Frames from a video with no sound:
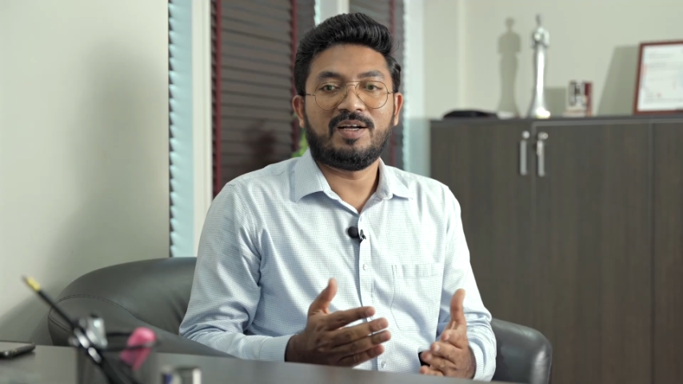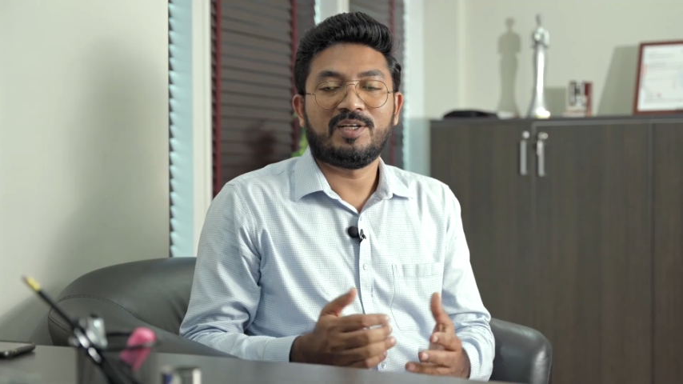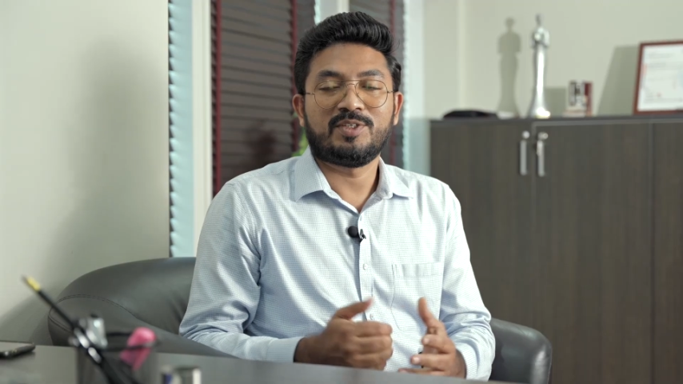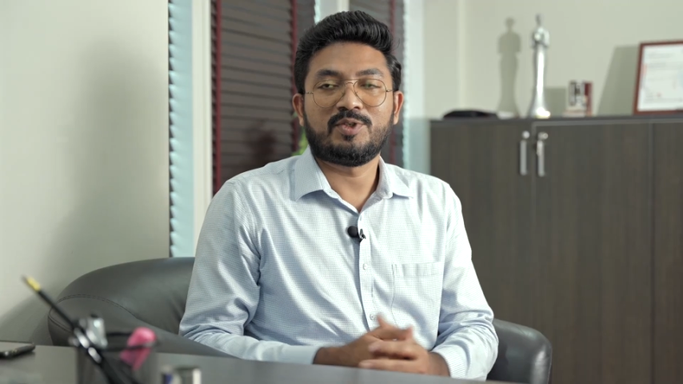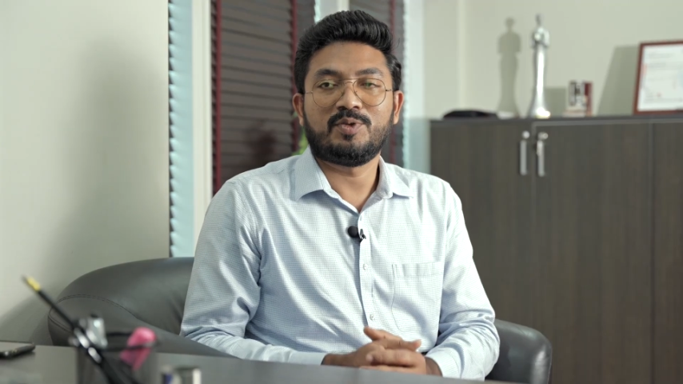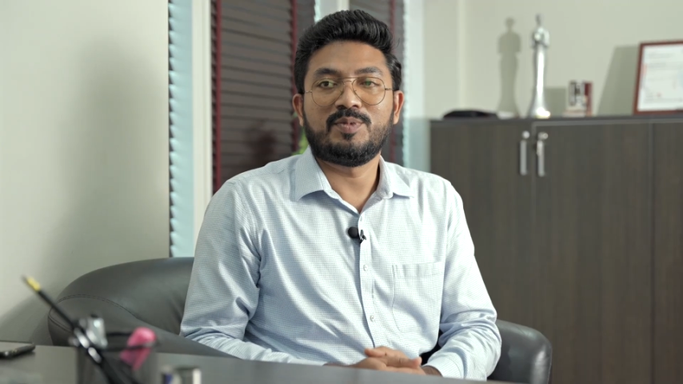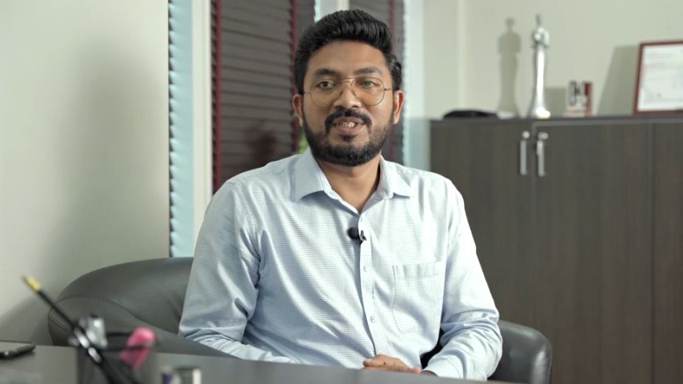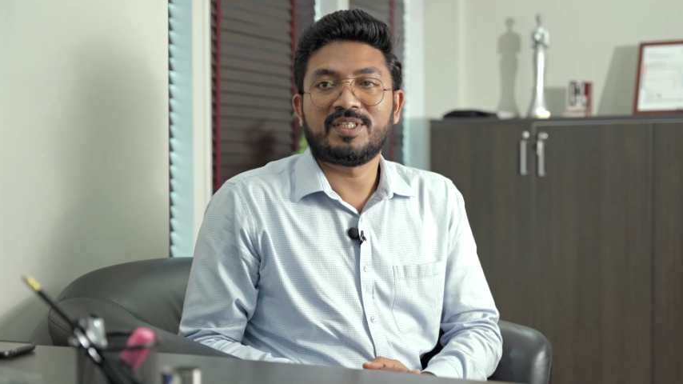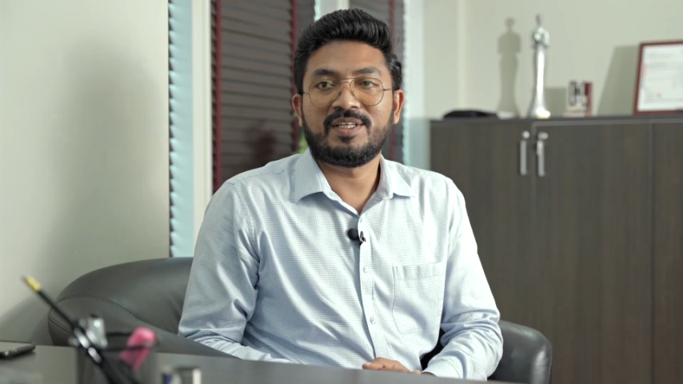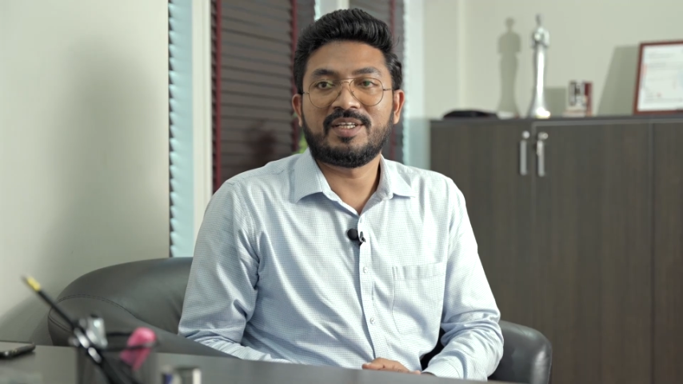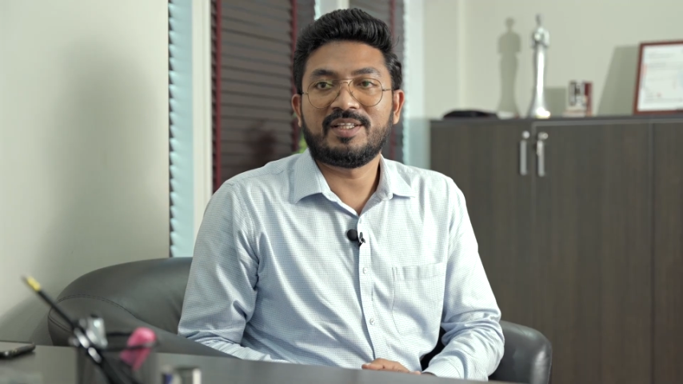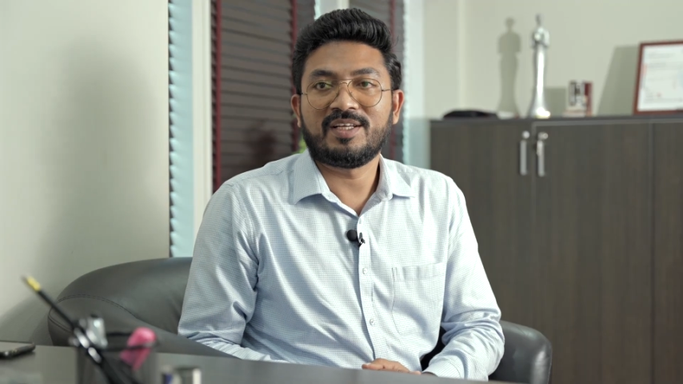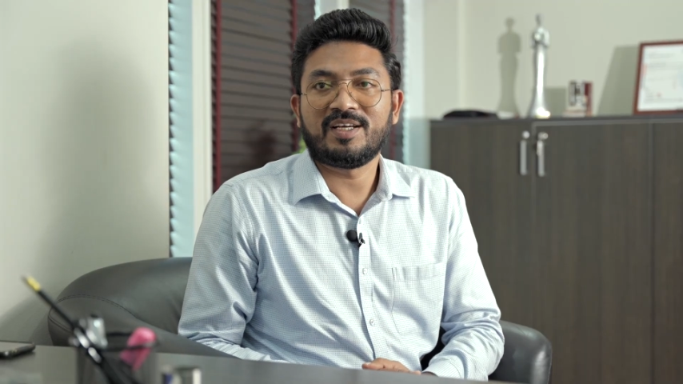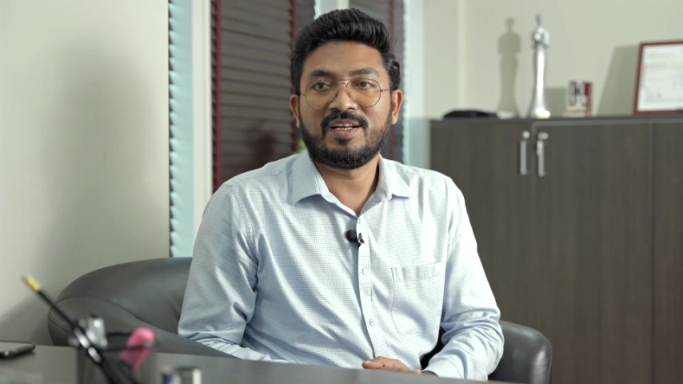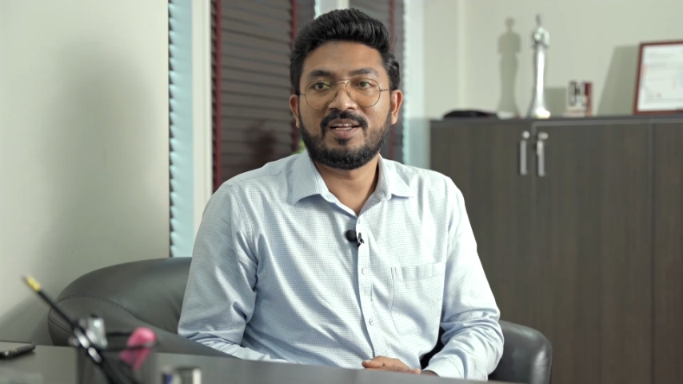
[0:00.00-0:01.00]
So Mr.
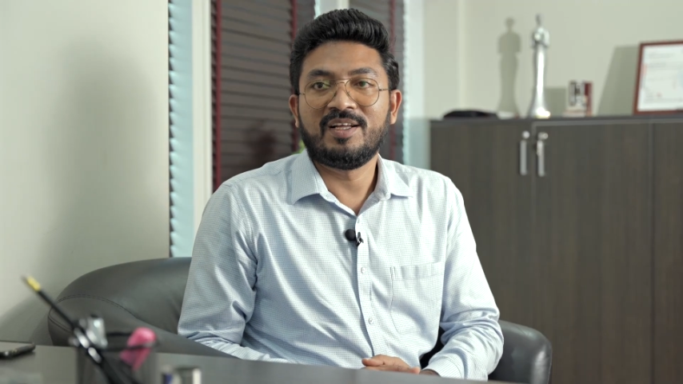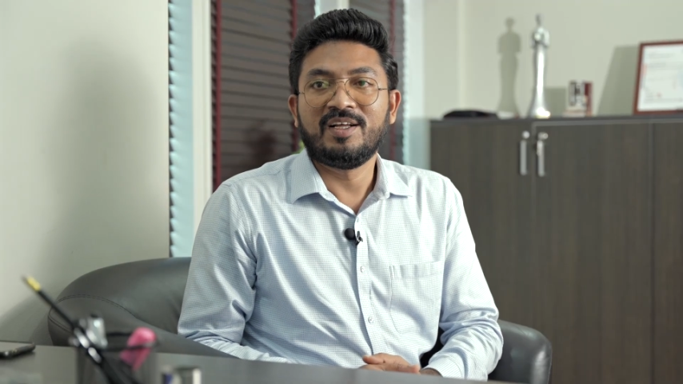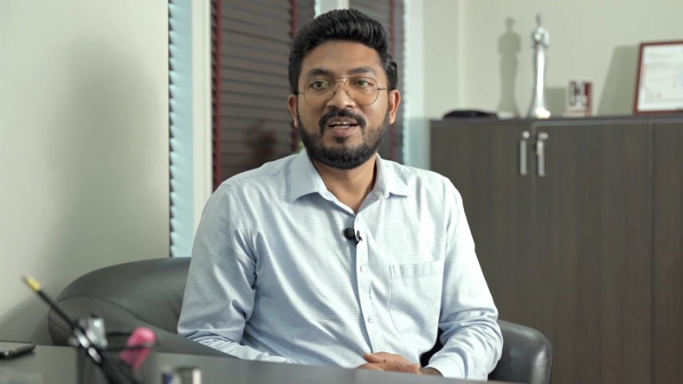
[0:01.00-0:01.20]
Nidal,